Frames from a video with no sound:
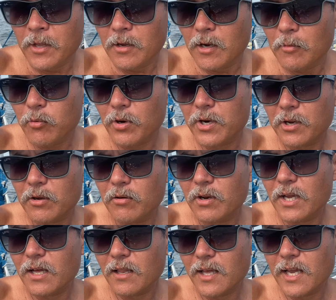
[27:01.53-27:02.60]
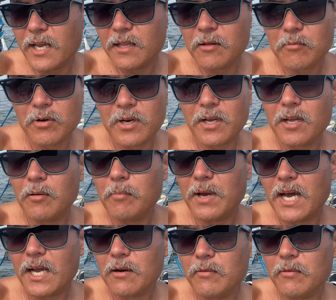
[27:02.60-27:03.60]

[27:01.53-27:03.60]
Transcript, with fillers: we're gonna go to LA, and then we're gonna come back,